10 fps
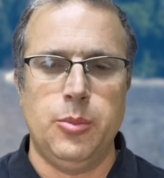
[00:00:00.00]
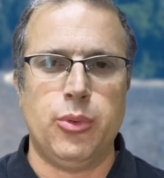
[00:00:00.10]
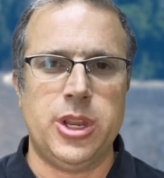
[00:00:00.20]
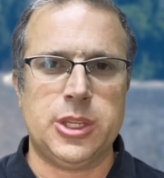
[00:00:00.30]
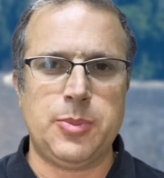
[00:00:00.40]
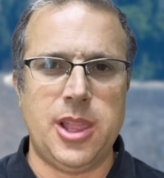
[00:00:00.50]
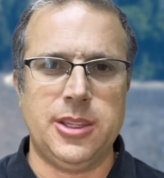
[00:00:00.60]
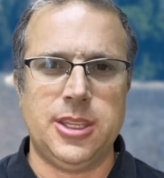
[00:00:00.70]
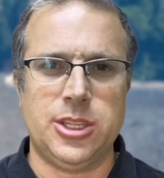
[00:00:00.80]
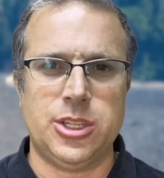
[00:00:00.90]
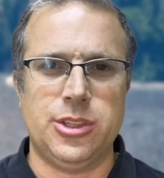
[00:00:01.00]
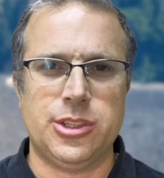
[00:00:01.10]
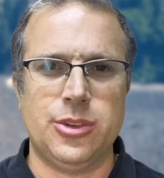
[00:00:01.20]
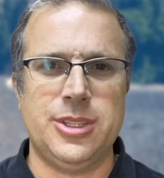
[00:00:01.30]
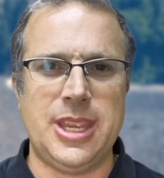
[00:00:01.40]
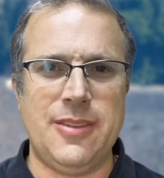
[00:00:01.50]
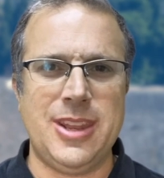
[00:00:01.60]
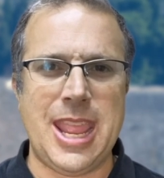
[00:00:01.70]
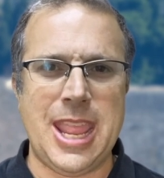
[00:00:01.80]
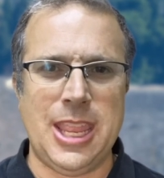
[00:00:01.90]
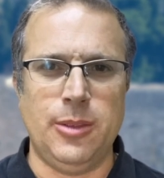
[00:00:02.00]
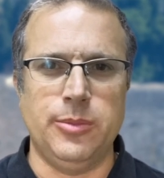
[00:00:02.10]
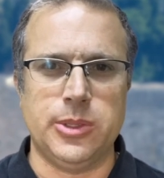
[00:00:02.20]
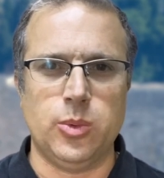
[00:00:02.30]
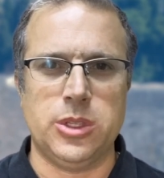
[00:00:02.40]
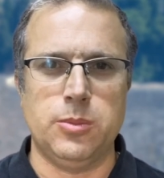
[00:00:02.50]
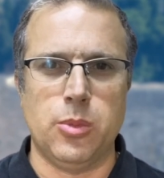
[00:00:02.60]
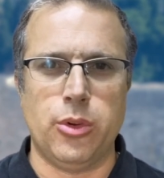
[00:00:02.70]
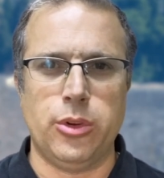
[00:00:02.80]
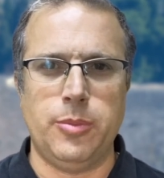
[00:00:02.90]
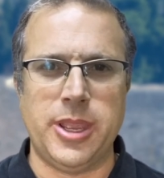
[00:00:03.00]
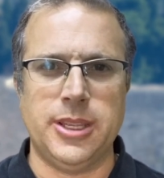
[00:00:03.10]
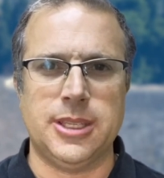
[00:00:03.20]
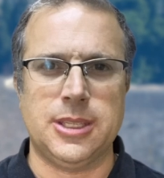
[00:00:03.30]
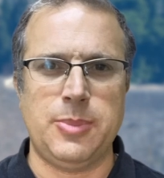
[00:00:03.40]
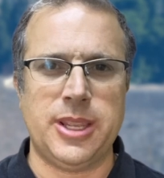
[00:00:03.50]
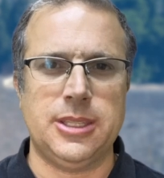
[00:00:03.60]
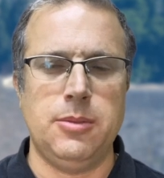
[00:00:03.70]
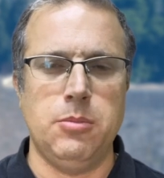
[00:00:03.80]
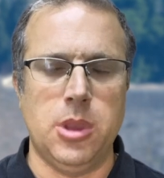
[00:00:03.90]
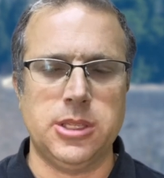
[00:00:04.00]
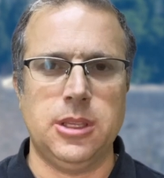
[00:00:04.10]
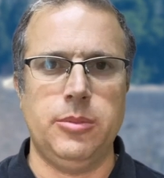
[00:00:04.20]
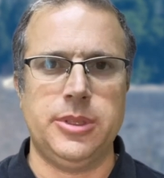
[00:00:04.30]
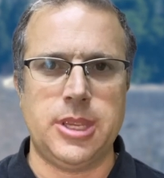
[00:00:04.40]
British politician Sir David Ames was murdered by a suspected Muslim